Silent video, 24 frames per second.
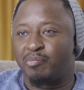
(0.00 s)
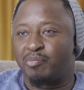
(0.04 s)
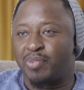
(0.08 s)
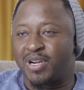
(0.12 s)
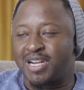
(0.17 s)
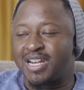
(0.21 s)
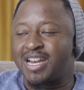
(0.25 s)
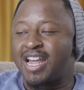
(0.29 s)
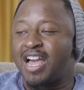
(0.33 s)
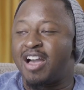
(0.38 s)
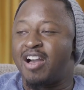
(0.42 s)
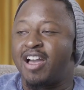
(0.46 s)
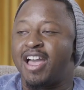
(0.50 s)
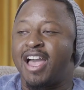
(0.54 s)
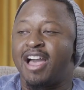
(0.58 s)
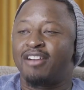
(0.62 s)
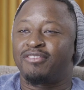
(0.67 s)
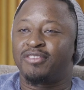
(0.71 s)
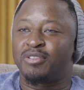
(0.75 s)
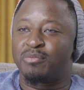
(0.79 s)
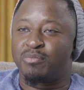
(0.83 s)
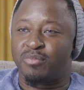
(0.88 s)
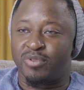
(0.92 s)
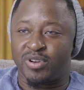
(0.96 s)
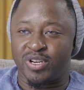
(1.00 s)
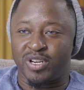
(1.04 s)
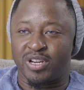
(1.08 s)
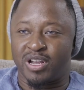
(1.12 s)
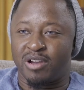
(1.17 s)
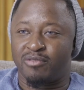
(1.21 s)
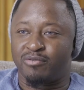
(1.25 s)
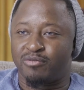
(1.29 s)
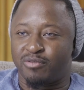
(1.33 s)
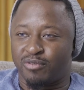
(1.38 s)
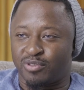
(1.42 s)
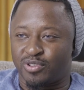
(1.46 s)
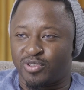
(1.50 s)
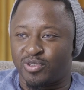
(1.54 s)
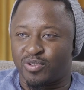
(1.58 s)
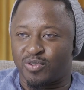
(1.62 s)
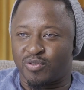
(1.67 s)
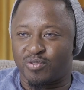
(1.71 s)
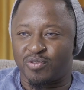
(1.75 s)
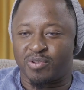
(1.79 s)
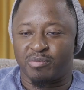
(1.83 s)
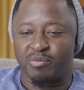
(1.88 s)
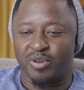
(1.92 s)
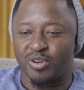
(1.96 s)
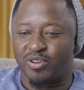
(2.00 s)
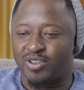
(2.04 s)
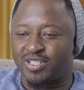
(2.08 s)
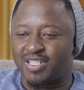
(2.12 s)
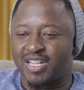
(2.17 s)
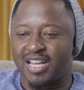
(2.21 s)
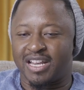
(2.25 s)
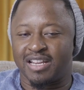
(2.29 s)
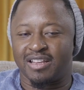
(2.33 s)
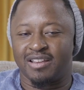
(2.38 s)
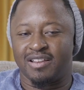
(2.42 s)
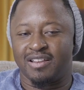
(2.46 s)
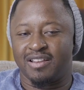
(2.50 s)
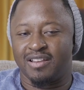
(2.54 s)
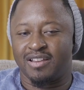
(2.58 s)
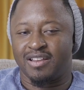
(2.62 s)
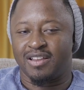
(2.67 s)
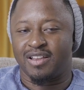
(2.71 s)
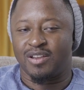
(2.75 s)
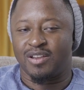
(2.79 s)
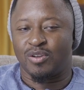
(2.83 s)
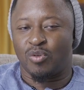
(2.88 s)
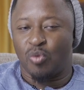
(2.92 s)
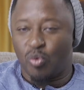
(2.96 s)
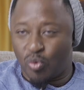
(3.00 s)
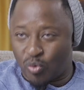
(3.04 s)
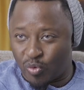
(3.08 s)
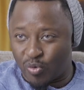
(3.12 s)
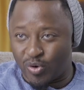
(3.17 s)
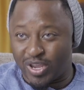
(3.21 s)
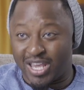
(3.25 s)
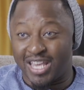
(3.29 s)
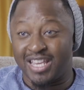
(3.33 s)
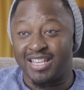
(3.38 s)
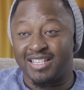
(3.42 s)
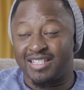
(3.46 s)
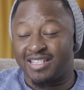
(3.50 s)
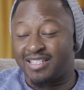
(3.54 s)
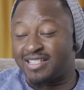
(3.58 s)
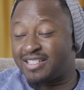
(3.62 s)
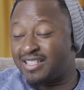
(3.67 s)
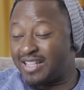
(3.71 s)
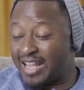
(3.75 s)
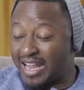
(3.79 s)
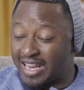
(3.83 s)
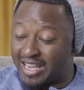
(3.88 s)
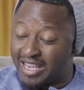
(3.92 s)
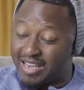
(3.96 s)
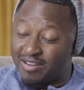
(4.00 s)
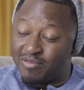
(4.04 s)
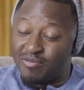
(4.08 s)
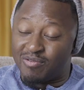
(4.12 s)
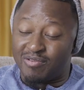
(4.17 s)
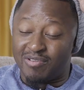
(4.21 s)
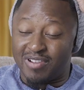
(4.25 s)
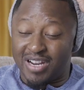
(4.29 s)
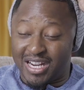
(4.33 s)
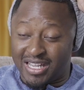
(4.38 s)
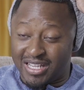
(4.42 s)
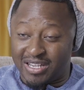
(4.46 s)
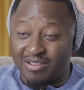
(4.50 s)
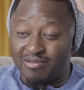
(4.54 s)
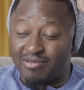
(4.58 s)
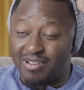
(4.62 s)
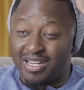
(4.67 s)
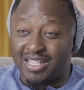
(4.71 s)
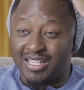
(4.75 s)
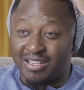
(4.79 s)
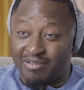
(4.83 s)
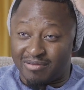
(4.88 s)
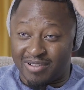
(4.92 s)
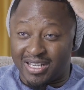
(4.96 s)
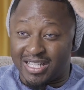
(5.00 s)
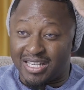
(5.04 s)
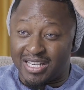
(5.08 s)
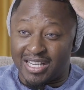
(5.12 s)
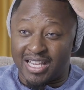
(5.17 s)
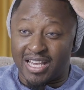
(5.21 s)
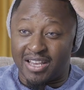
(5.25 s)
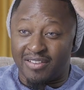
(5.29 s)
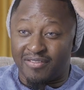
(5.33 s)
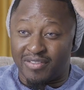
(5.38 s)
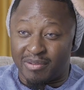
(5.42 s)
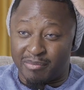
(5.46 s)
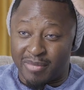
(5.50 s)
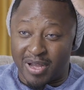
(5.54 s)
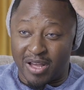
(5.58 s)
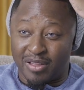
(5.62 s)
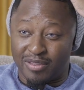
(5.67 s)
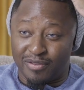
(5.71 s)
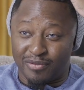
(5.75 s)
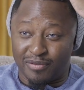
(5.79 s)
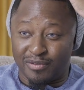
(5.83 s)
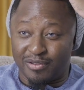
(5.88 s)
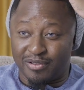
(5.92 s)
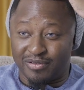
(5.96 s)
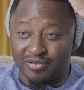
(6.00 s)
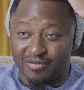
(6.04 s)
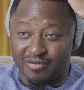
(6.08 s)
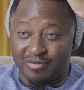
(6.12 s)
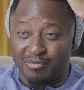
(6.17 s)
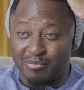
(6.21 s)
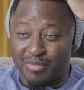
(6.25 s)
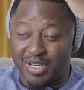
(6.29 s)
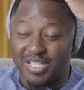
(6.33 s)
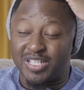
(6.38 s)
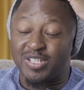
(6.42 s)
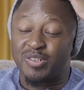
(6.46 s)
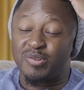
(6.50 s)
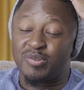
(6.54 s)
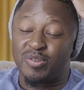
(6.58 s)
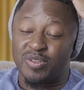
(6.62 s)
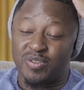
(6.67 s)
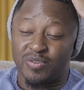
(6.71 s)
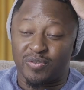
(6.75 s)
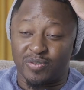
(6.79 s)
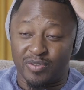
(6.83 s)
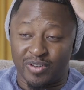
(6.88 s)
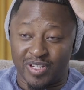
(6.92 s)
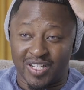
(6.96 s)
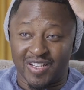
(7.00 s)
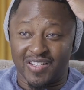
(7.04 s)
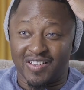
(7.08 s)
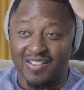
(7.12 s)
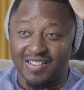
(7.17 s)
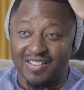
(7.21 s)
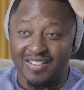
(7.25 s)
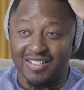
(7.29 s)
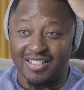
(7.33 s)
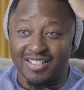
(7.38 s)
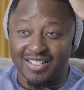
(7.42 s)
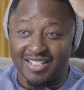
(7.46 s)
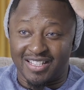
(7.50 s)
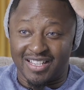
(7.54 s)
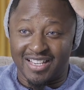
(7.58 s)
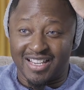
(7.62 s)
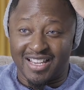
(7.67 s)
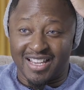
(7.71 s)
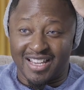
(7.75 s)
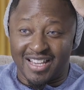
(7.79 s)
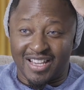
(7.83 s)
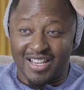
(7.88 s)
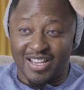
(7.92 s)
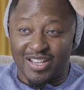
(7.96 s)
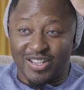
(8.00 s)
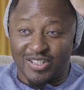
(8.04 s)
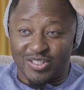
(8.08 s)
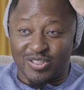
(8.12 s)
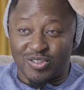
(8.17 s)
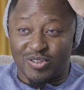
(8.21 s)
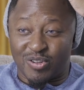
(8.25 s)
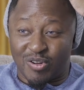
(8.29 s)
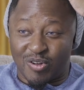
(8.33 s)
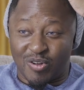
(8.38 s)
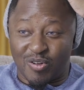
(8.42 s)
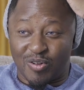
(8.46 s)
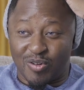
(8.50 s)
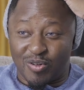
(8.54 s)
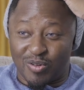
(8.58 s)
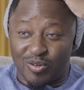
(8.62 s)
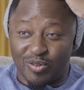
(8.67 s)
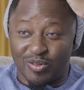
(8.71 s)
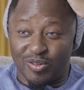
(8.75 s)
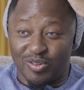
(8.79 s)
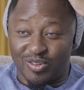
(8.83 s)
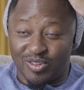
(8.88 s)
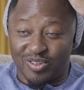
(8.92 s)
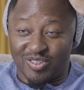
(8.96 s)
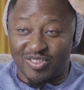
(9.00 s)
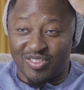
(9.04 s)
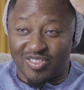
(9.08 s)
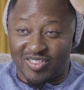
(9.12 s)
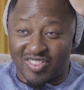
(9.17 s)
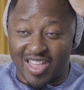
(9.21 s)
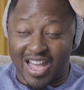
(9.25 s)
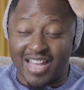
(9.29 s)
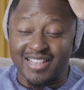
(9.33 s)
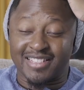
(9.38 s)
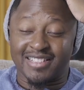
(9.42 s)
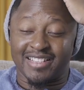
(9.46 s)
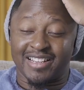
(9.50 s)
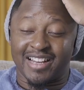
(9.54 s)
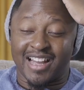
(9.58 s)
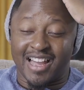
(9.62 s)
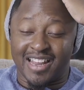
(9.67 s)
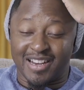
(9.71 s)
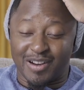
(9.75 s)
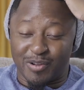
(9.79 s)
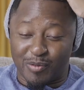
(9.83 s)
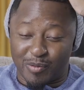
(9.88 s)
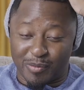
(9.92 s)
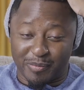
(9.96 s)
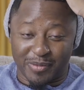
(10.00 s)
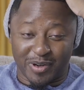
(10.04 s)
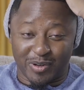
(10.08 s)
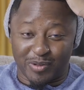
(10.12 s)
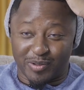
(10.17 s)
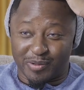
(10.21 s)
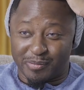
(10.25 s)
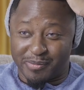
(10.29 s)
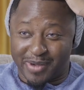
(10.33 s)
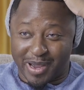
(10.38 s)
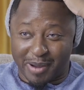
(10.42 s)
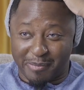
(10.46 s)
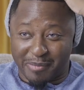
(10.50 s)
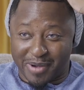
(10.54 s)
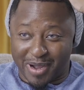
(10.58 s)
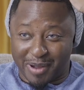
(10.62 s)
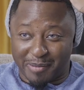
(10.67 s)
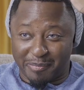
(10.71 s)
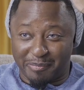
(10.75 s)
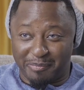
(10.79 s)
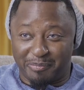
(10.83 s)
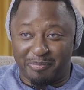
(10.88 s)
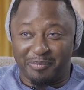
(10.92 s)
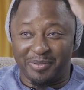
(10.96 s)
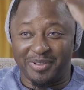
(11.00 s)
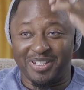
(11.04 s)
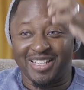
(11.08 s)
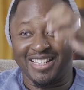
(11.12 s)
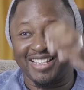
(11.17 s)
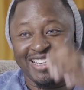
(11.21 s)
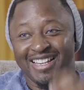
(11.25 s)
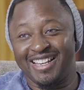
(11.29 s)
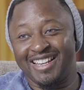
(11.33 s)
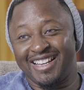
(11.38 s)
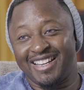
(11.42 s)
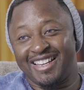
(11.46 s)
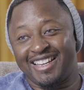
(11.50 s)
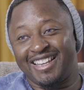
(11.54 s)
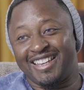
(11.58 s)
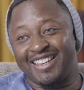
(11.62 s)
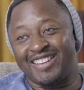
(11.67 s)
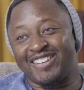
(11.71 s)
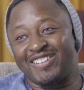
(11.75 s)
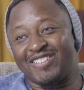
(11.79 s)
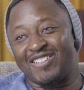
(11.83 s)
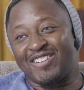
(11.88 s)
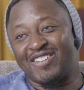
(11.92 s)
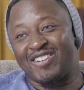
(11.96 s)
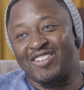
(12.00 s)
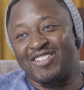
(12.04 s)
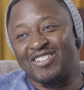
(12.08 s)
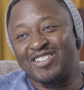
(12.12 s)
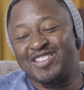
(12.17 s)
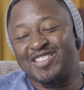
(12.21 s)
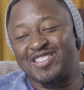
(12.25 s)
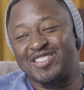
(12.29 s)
But now I have to bring you up for scrutiny because like, he really gave a mouthful. But she was free. So that's the kind of woman who's my mom, you know?